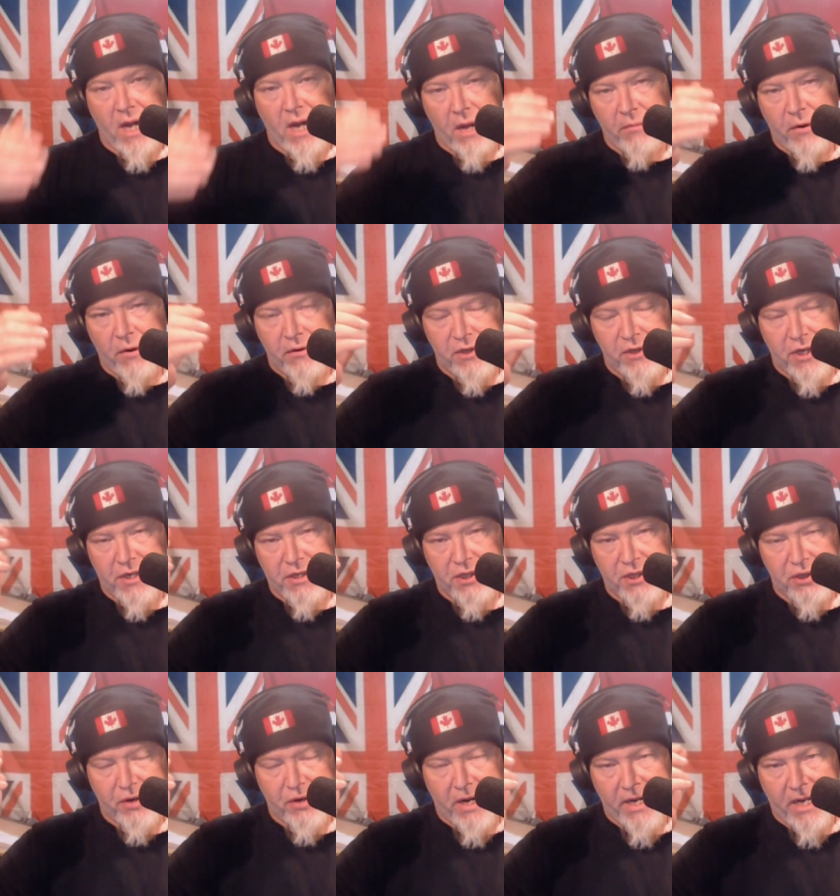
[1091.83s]
about
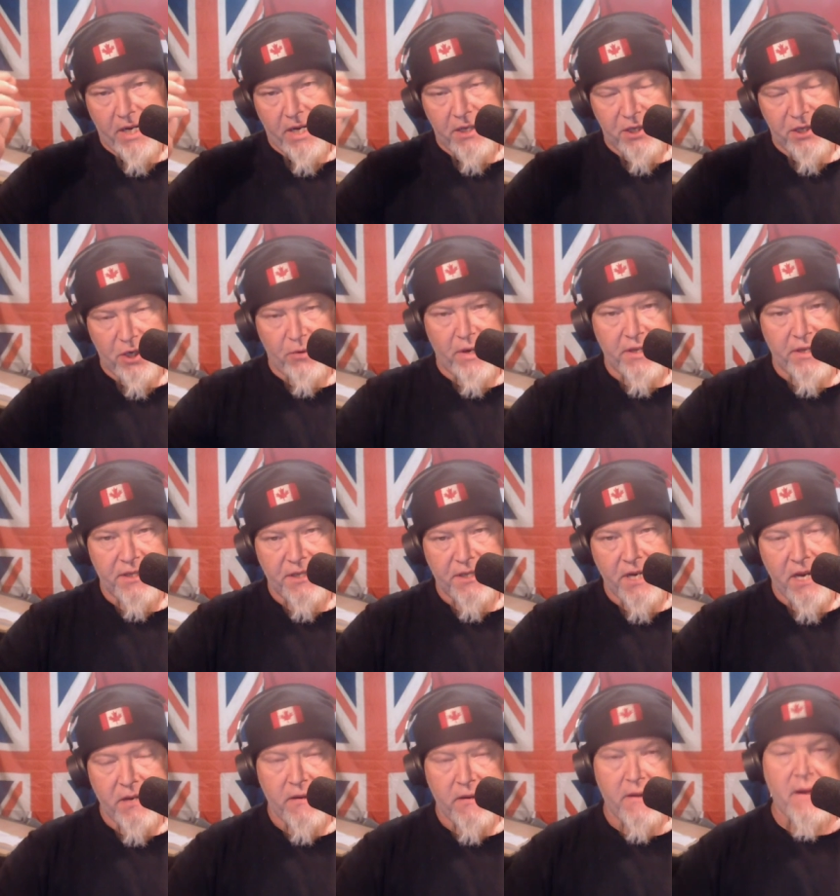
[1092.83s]
Justin trying to get his UN
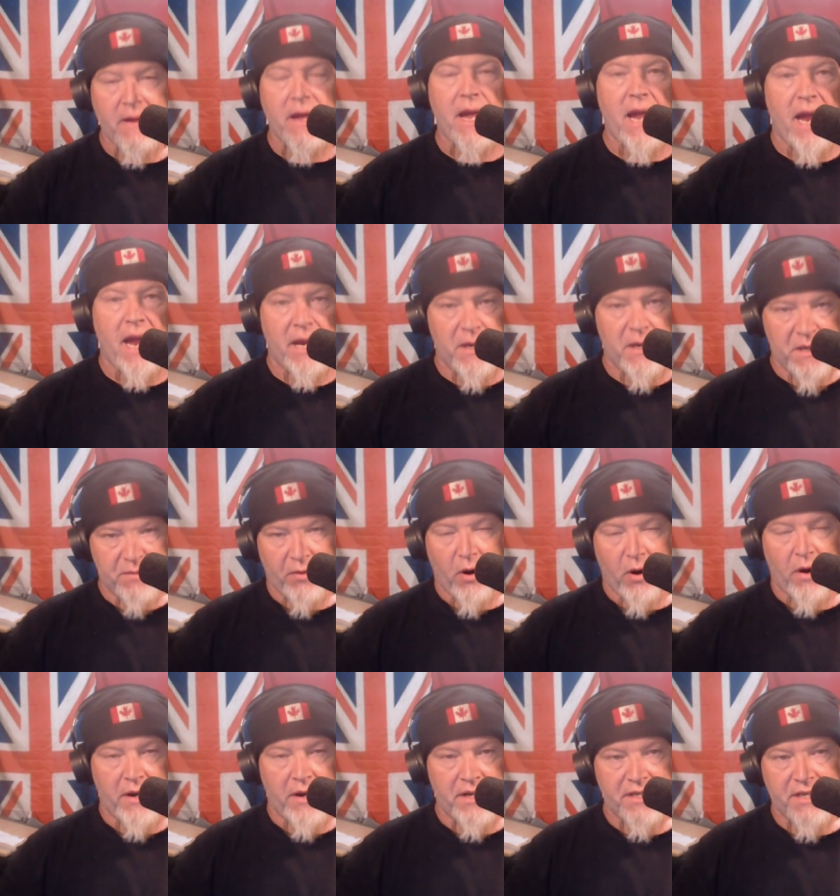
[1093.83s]
seat and his
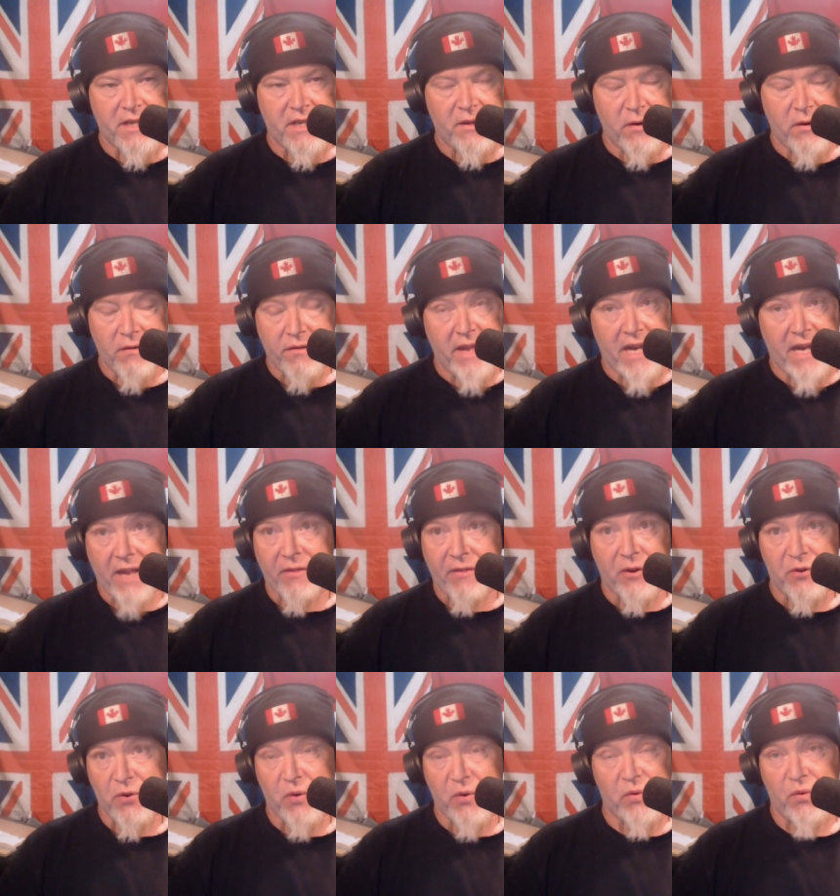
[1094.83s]
party sitting there thinking
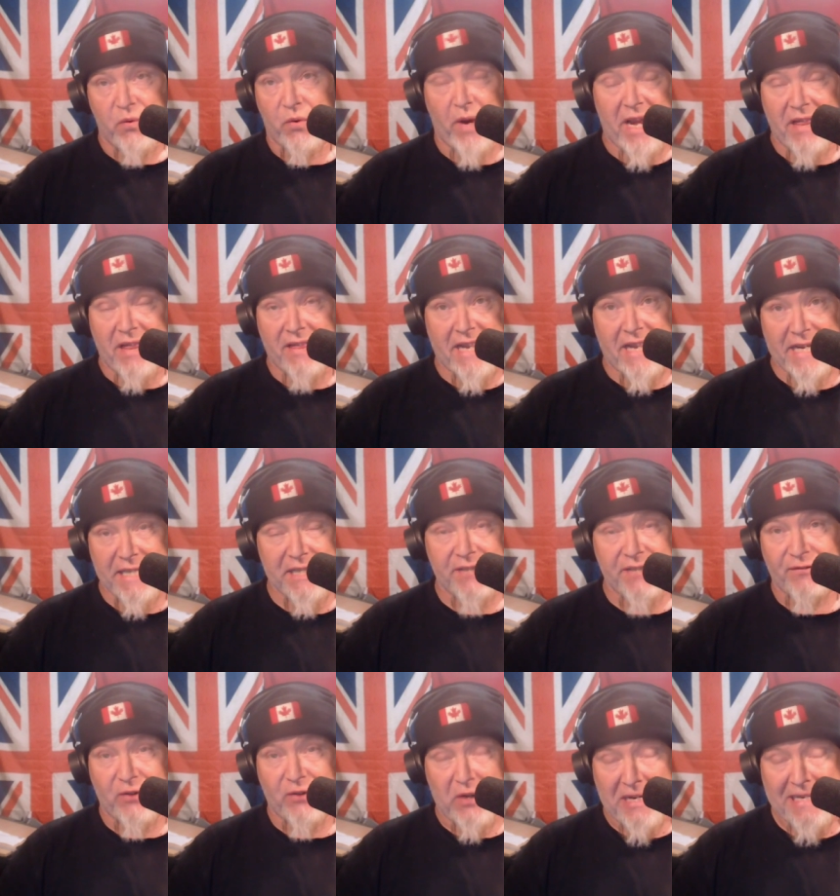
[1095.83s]
they're doing great
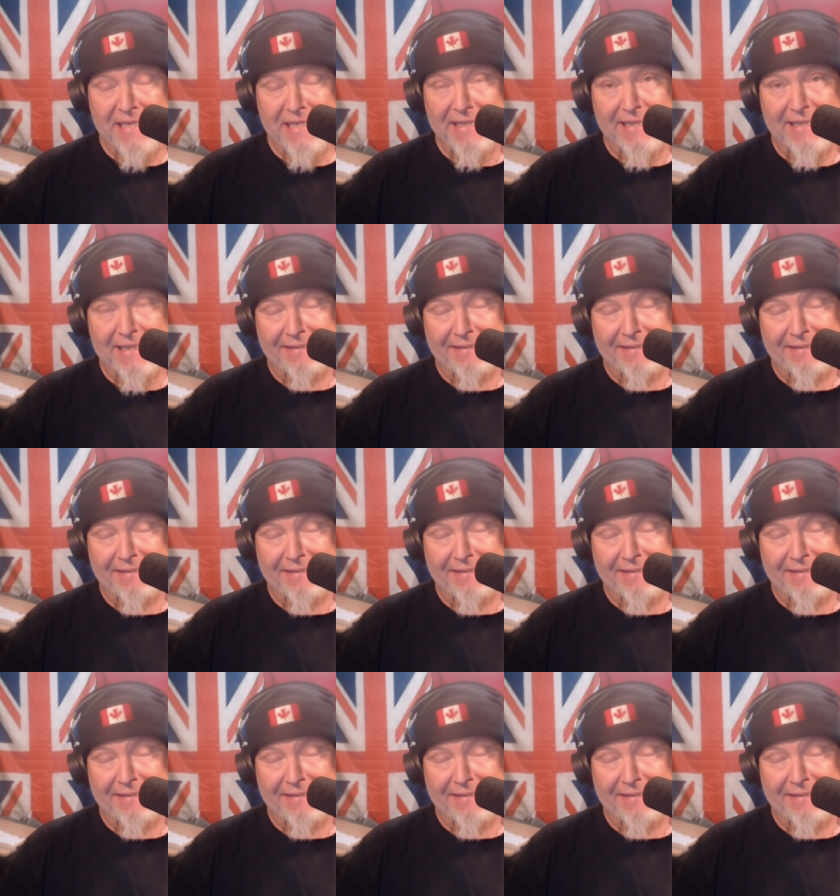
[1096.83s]
things for us.